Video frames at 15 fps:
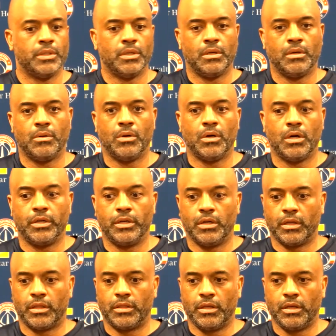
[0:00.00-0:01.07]
Well, you know,
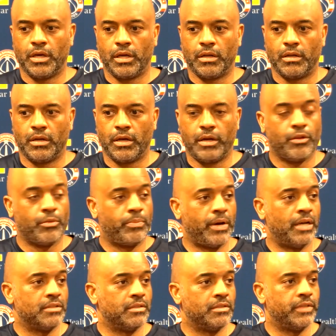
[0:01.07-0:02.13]
he had another
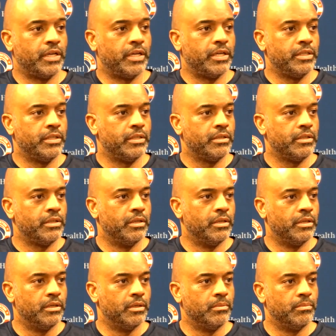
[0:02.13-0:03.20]
positive day. Did
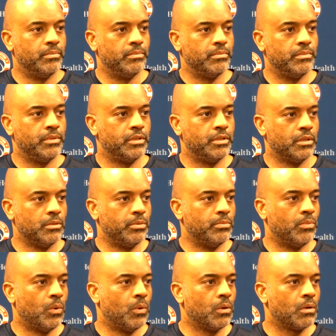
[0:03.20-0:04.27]
a little bit
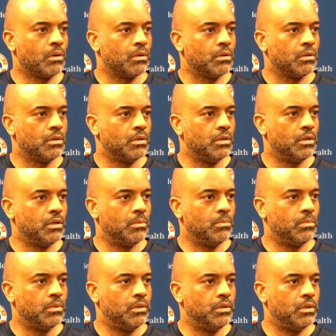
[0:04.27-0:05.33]
more
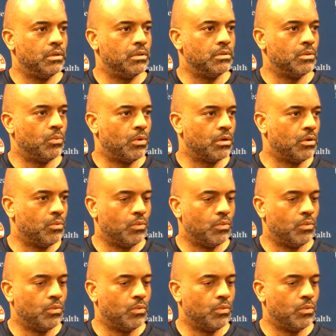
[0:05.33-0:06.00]
in the one-on-one